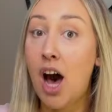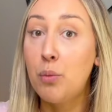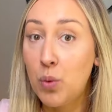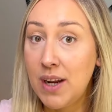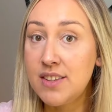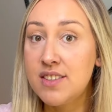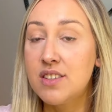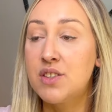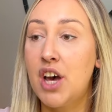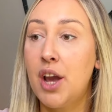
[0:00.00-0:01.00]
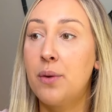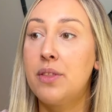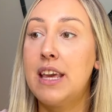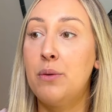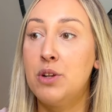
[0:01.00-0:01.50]
upwards, so
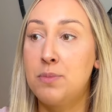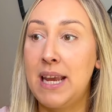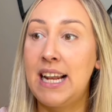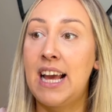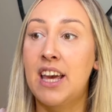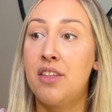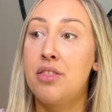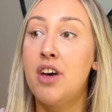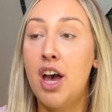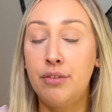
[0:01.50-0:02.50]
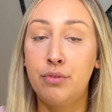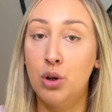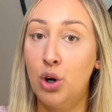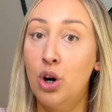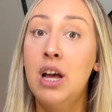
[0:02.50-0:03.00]
it would be like a third
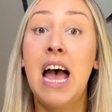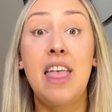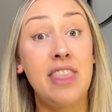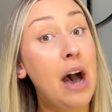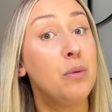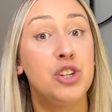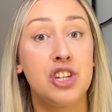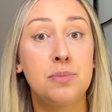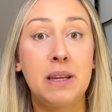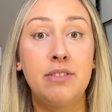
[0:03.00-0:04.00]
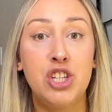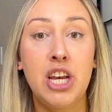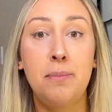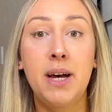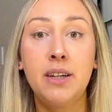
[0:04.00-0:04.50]
floor and that would just be for
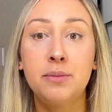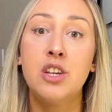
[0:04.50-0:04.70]
Jemma.